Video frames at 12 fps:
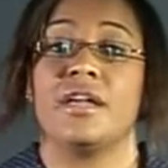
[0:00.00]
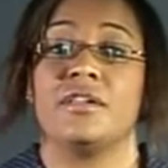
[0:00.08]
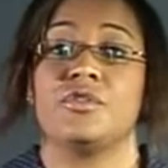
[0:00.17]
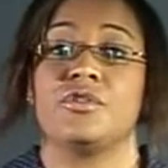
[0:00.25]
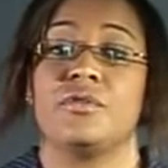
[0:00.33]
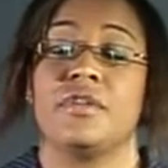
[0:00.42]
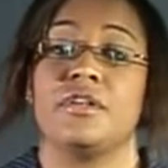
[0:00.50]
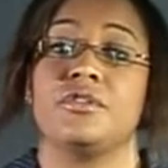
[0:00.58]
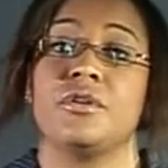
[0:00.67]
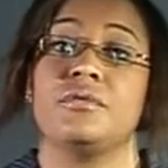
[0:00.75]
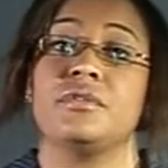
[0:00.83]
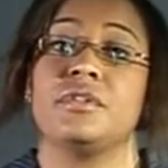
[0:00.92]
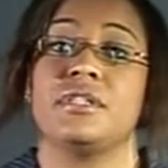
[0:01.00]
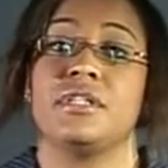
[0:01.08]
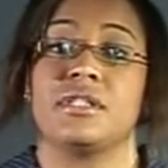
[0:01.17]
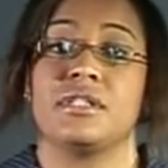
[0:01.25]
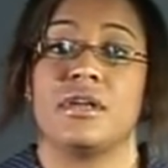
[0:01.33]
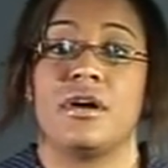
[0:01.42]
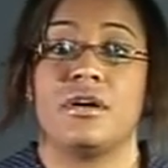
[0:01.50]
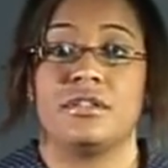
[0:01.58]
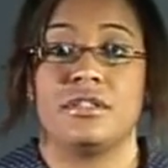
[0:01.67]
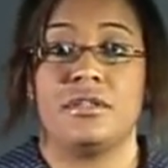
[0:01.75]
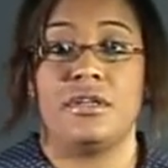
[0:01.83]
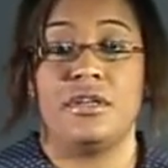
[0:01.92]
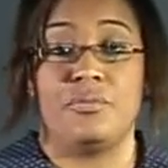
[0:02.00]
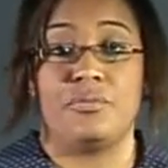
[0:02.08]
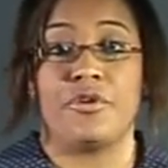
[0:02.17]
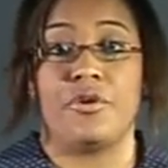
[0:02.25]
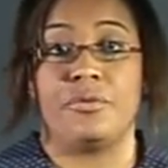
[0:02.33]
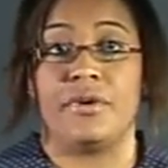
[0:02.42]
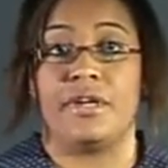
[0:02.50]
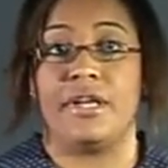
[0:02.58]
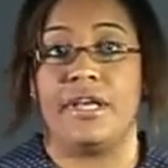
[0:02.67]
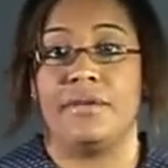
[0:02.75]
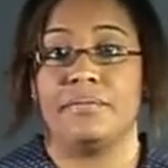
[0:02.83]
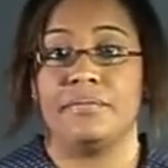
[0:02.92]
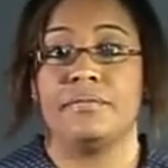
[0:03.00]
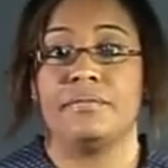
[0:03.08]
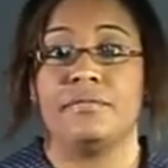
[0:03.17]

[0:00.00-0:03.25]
and so they don't discard inappropriately.